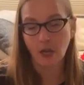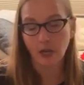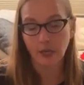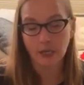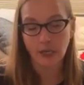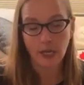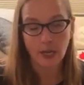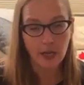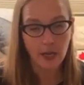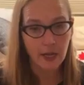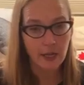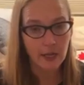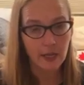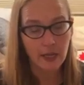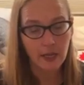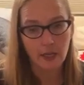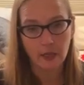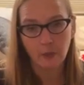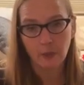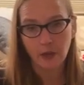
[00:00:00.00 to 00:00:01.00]

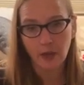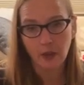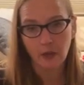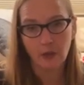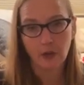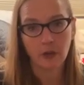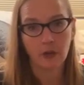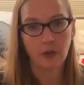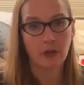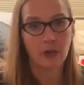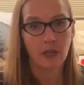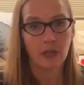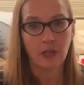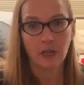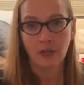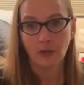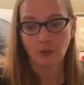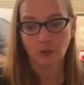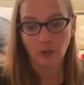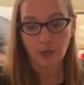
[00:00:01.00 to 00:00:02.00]
REI, Eddie Bauer,
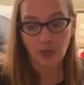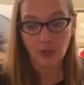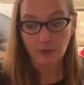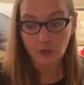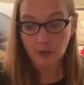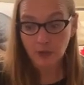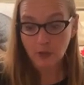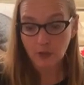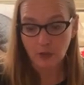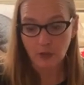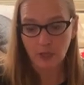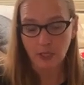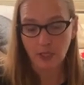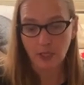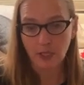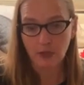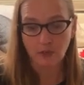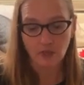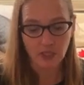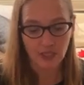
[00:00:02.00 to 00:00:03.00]
wherever you can
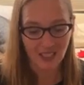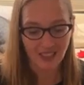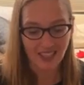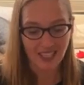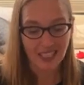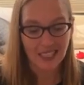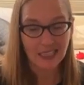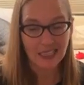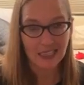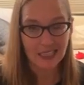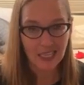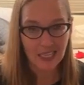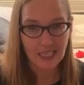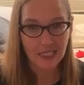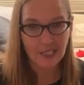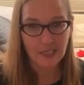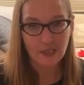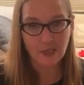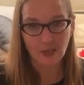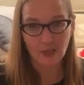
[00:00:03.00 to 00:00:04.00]
think of, to get the
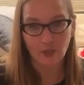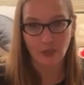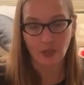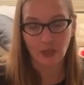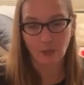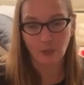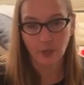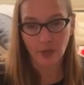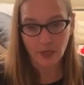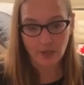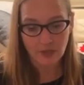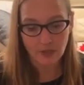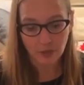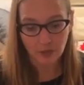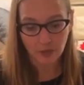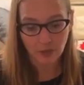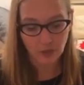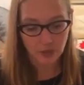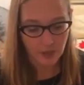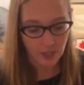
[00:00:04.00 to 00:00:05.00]
lightest clothing
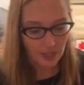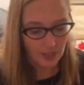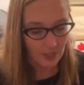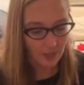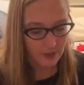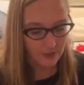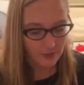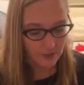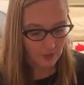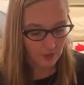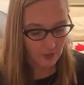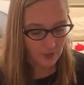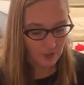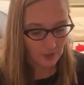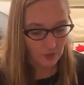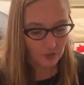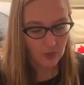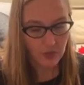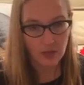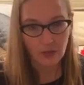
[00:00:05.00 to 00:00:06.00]
possible so
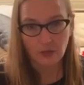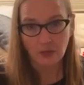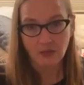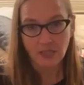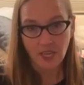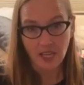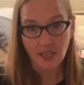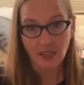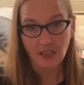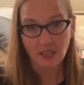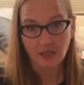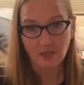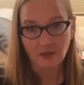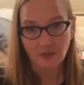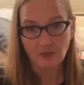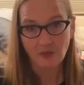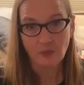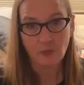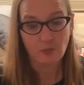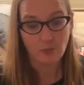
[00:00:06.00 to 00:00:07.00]
that you can take
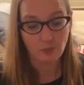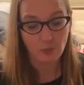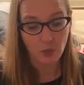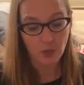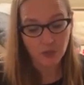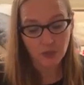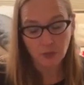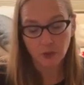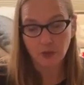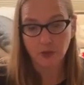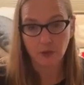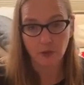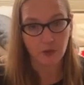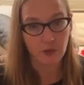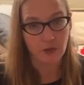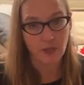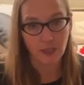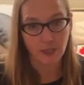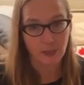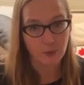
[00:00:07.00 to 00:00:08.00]
multiple
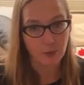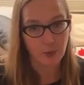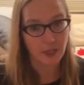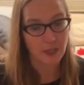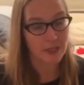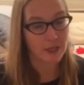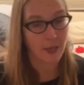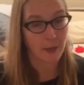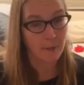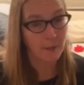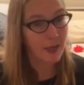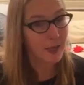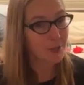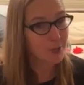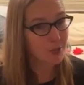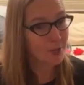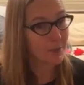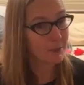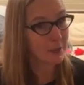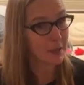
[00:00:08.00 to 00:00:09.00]
different things, because I
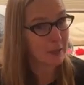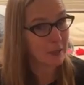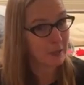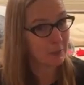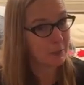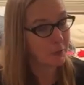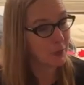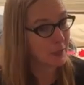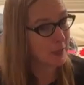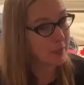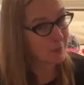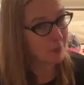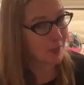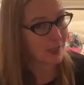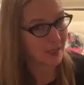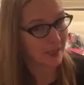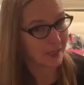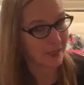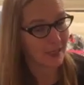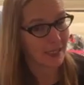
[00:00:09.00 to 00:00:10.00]
imagine I'm going to get pretty
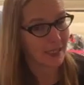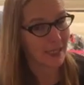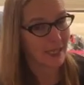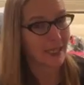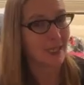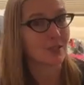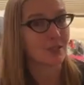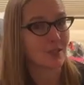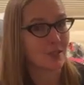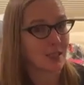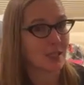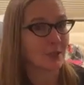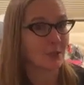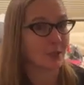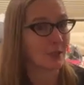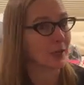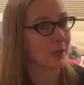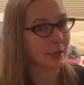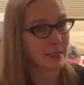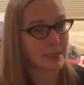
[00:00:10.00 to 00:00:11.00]
sweaty and I can't just keep
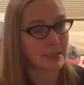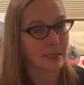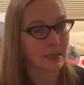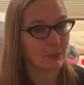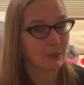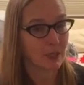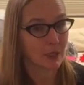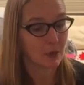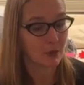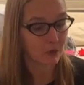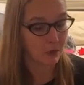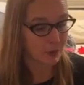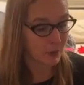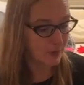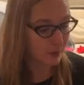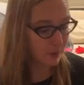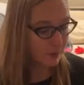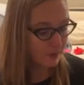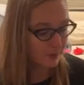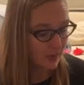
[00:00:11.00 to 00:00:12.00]
wearing the same thing over and
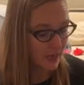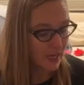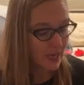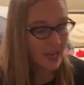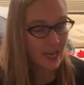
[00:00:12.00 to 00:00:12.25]
over.